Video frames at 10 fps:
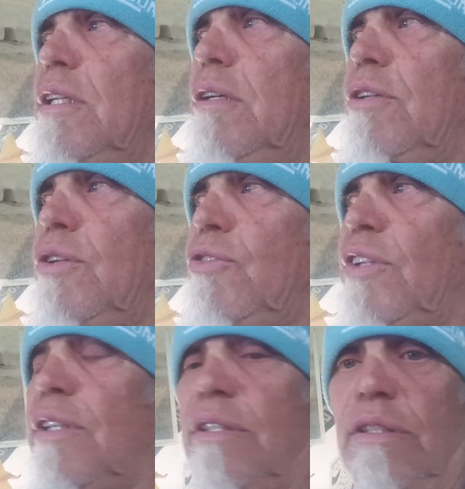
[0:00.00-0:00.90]
you know,
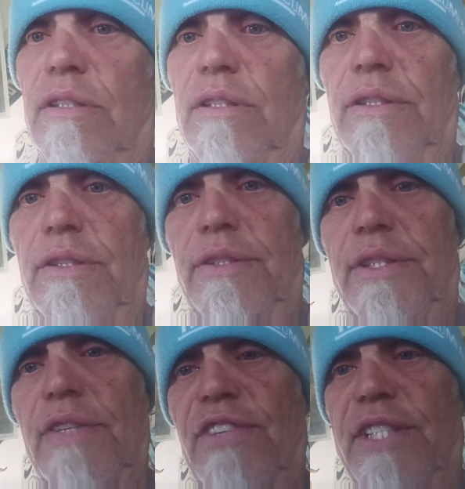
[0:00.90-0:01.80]
using
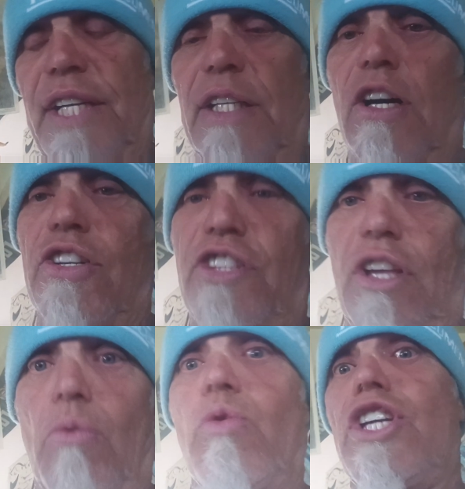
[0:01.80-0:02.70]
different technology
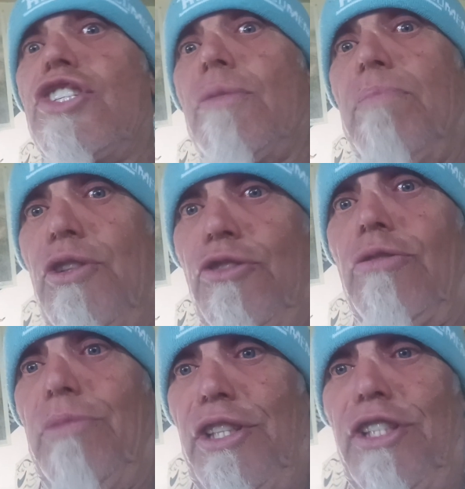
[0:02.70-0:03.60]
that we
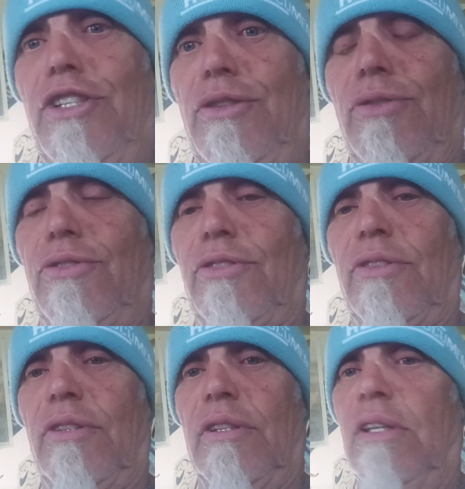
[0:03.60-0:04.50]
supposedly use.
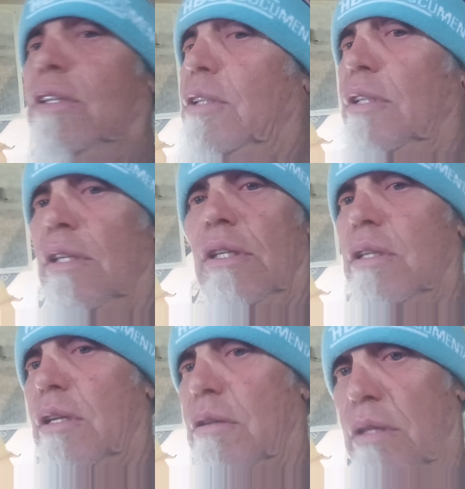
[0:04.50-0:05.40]

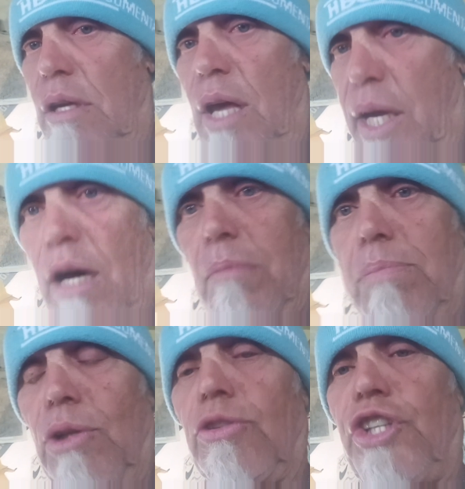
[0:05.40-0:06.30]
I call
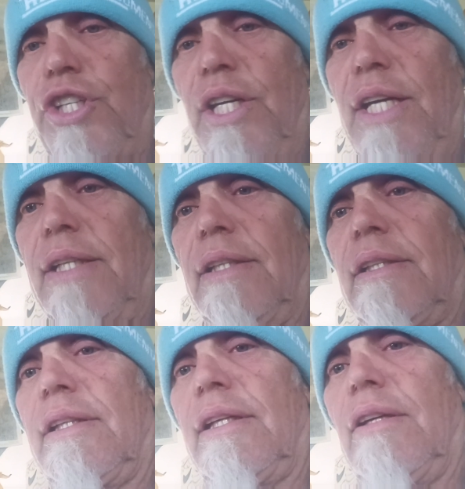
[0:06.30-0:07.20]
bullshit.
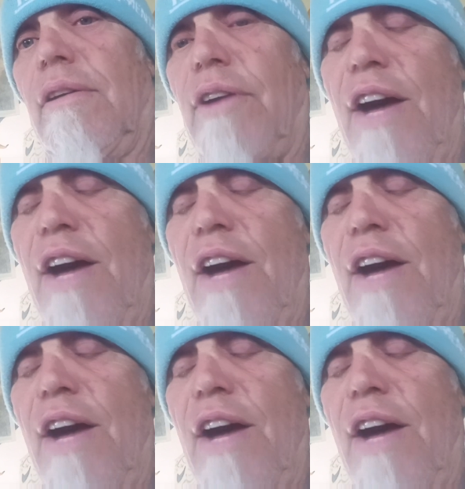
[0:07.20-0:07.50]
You know, a